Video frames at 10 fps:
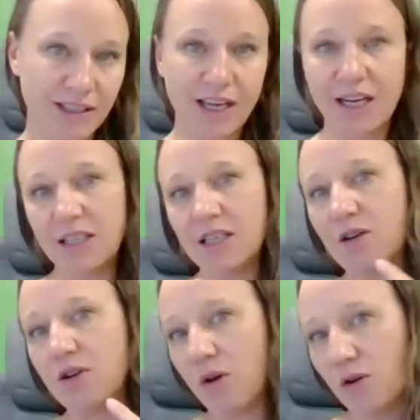They get to
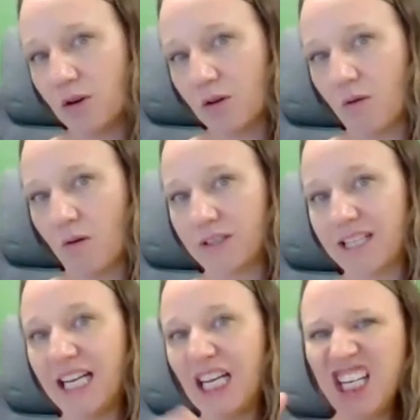know your goals.
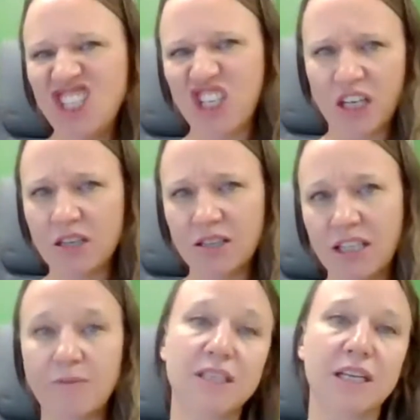And each year
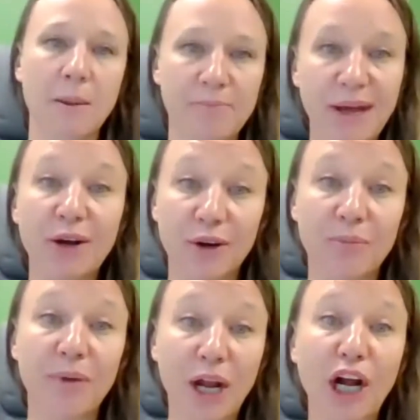seems to get better and
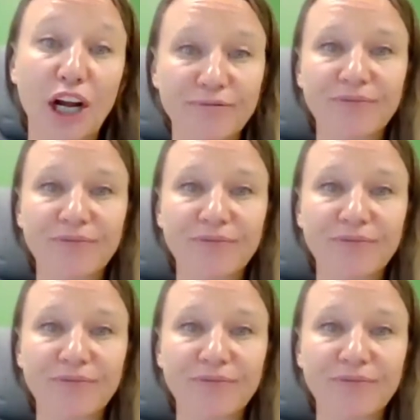better.